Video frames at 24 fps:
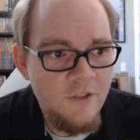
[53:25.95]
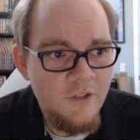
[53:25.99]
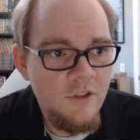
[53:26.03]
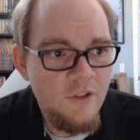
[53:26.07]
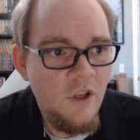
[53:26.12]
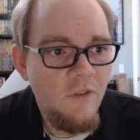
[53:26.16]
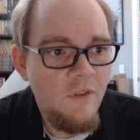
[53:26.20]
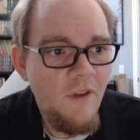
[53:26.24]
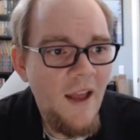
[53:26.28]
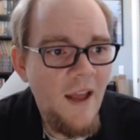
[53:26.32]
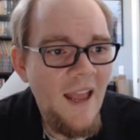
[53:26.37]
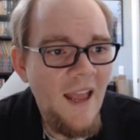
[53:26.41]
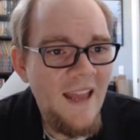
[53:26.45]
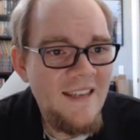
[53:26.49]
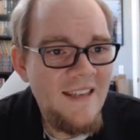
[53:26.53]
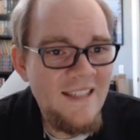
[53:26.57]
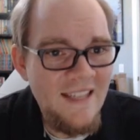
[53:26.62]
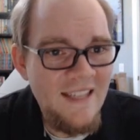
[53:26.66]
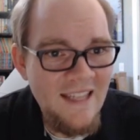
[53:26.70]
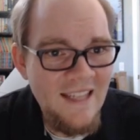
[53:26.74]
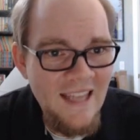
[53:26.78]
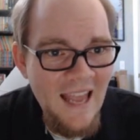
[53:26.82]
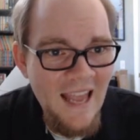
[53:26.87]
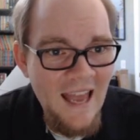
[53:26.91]
So if I
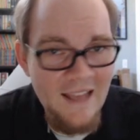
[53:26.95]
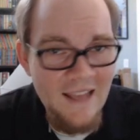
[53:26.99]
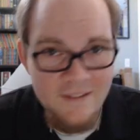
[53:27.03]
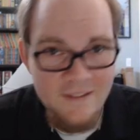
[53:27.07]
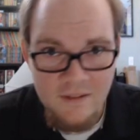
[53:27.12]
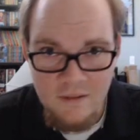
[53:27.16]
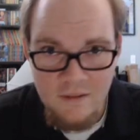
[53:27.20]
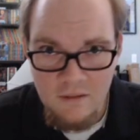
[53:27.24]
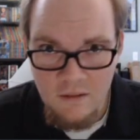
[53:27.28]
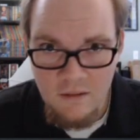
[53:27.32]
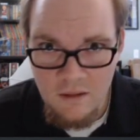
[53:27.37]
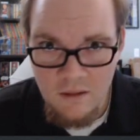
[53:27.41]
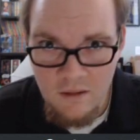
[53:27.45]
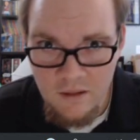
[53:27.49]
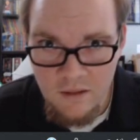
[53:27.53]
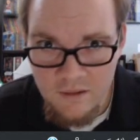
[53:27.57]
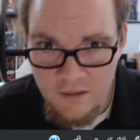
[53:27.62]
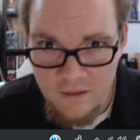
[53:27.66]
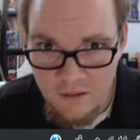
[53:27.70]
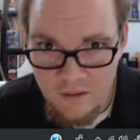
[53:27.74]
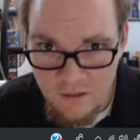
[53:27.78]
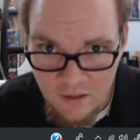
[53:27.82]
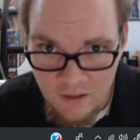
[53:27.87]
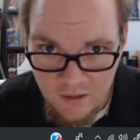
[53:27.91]
had to guess, and
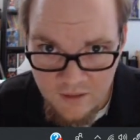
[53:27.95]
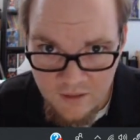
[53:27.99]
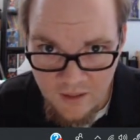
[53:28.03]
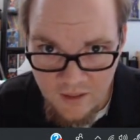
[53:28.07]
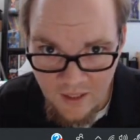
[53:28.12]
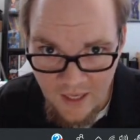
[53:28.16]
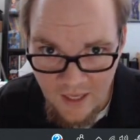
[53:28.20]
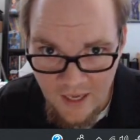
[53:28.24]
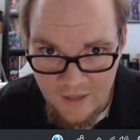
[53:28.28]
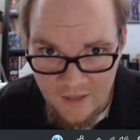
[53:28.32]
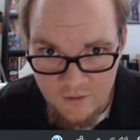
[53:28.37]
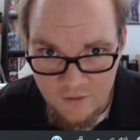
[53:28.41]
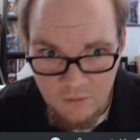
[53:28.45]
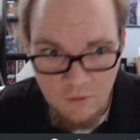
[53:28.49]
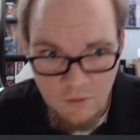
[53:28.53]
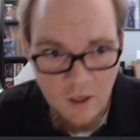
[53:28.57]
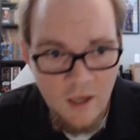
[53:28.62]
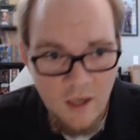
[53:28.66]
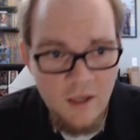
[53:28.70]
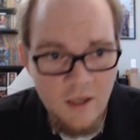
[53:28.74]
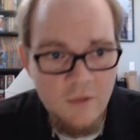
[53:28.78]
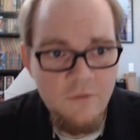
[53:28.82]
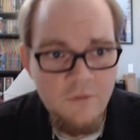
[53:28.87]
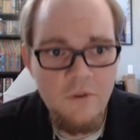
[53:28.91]
this is just a guess, we're
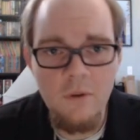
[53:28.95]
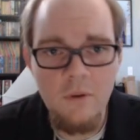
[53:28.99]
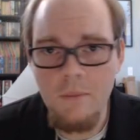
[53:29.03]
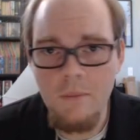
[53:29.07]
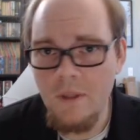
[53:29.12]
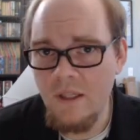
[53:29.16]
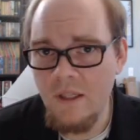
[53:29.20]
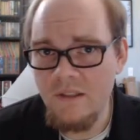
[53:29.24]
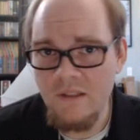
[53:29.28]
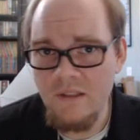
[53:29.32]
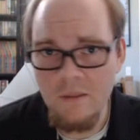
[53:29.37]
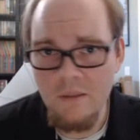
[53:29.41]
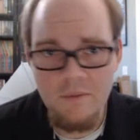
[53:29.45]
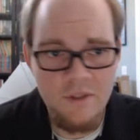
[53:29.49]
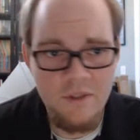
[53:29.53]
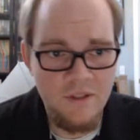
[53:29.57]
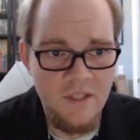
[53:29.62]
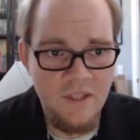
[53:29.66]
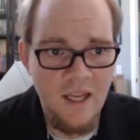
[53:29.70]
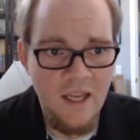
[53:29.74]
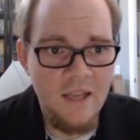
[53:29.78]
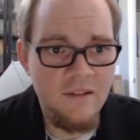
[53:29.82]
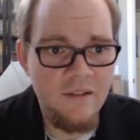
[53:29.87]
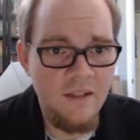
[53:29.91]
not confirming this, I'm
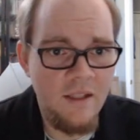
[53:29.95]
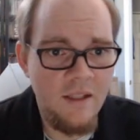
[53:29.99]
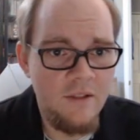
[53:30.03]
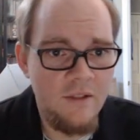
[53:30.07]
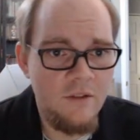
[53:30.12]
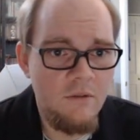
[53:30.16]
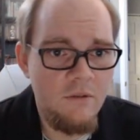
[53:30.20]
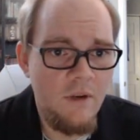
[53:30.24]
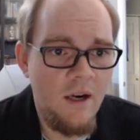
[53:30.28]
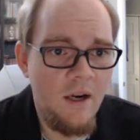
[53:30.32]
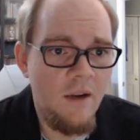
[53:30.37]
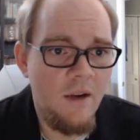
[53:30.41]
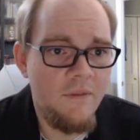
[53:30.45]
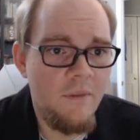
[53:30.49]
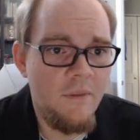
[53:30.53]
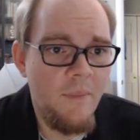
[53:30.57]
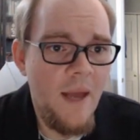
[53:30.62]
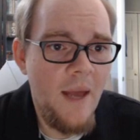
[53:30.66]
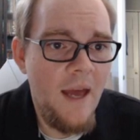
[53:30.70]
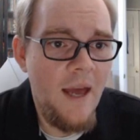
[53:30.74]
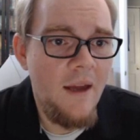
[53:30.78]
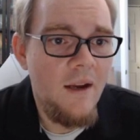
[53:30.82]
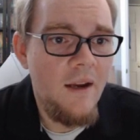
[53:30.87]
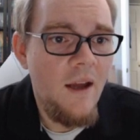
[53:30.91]
just guessing it straight off
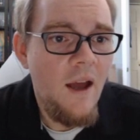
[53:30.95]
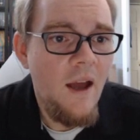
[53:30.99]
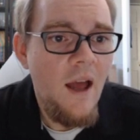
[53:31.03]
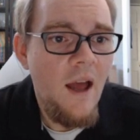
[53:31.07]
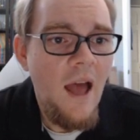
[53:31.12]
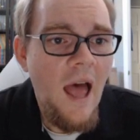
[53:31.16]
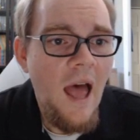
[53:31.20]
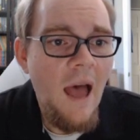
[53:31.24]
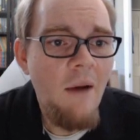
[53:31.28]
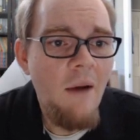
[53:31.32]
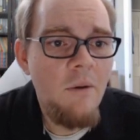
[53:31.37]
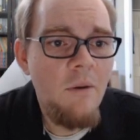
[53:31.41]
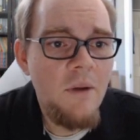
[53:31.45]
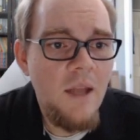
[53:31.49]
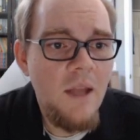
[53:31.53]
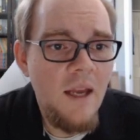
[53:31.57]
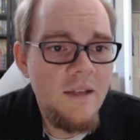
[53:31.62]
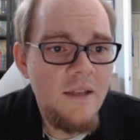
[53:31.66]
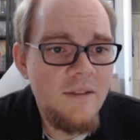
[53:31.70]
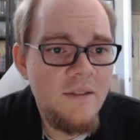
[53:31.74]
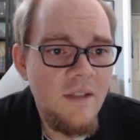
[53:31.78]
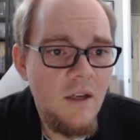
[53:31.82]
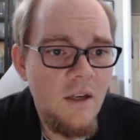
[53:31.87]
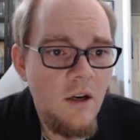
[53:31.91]
the bat, I would
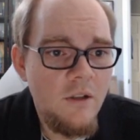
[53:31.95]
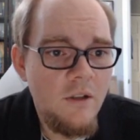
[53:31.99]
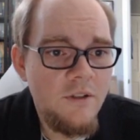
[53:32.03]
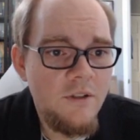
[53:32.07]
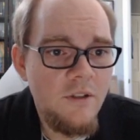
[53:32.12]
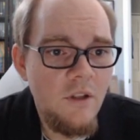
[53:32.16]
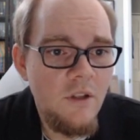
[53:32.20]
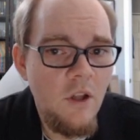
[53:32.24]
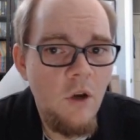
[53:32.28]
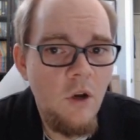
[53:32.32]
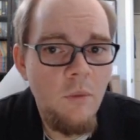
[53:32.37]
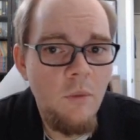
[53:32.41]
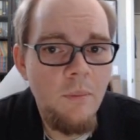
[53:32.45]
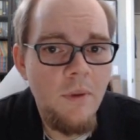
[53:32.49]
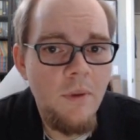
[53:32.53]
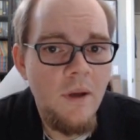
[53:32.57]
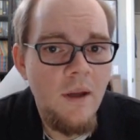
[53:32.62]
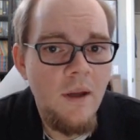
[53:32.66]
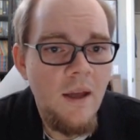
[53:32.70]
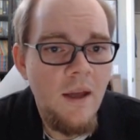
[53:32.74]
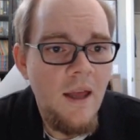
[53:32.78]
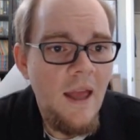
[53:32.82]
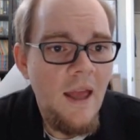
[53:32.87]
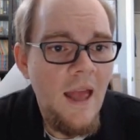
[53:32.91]
guess that our slope